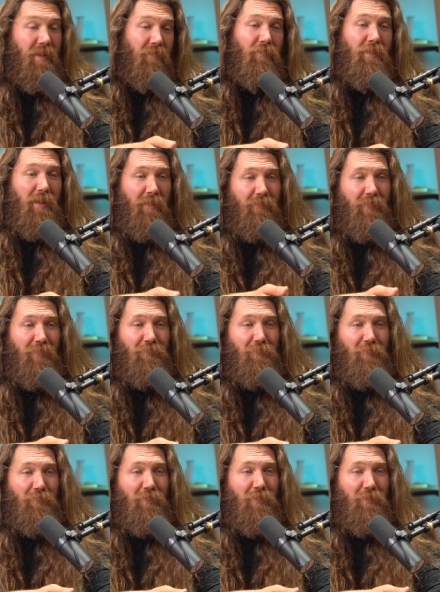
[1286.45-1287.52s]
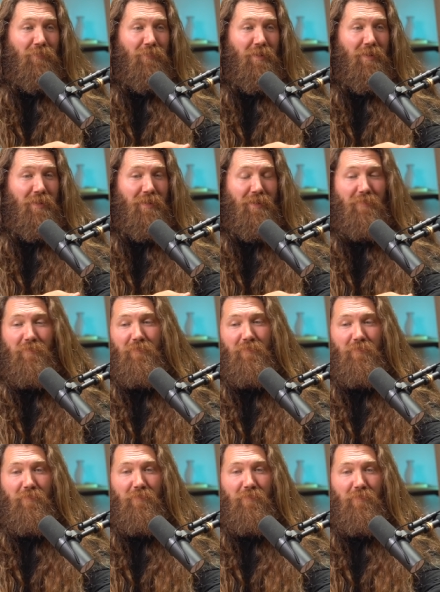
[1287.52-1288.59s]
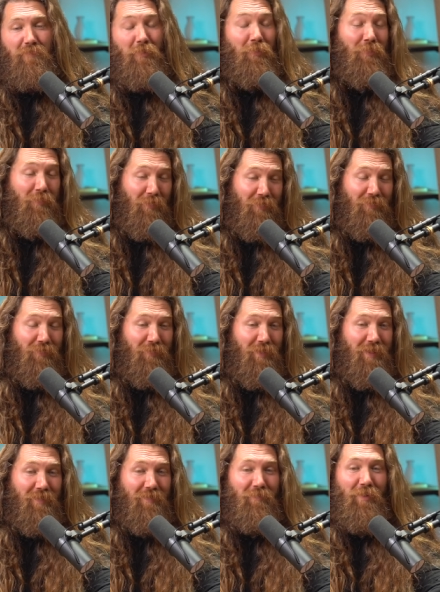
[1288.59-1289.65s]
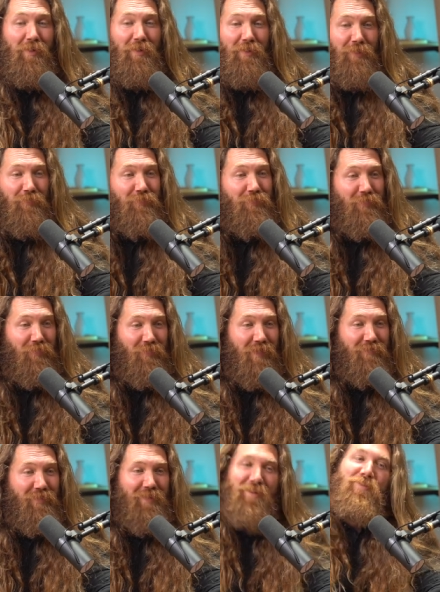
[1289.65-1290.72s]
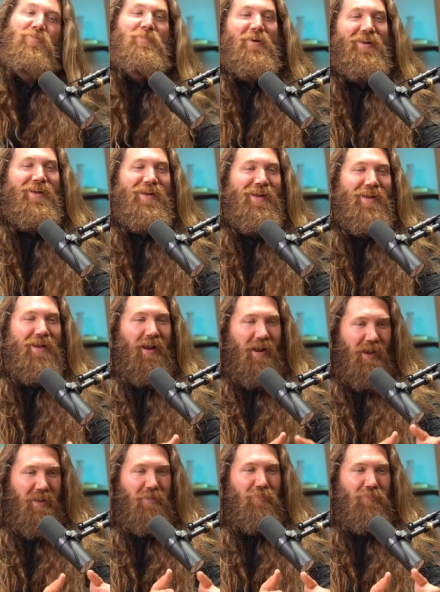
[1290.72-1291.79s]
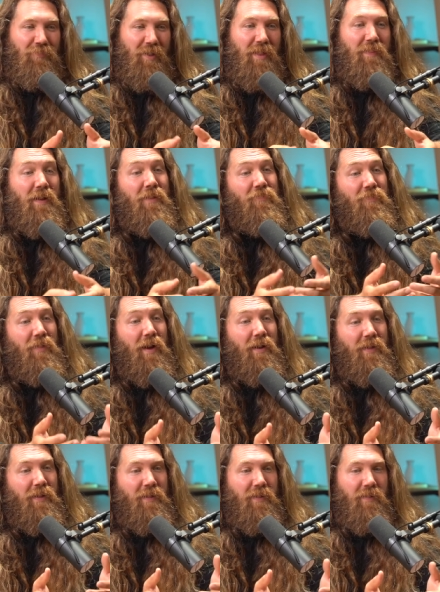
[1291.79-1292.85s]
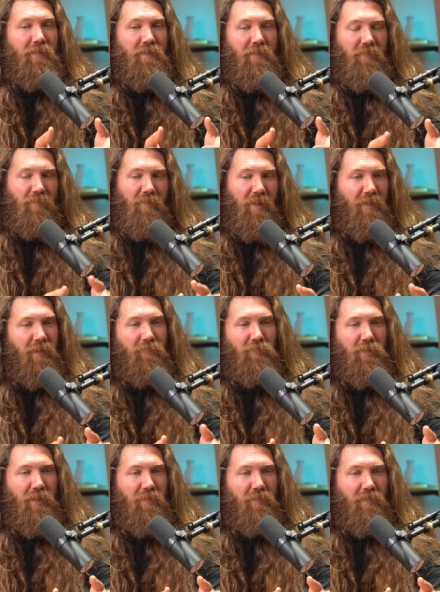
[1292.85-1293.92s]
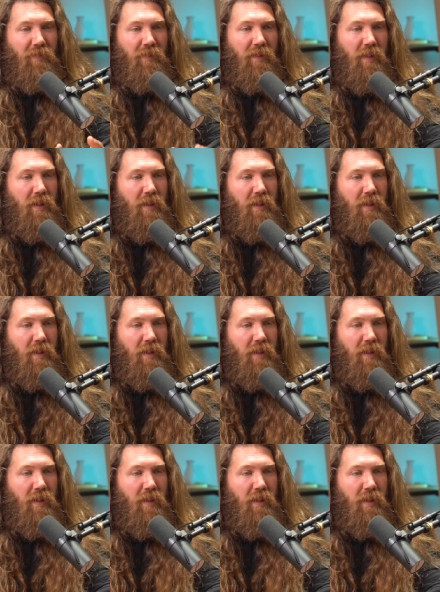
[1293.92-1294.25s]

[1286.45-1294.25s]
I definitely have customers that are eating it more than once a week and probably closer to seven days. But I understand that it's not a it's not an everyday thing.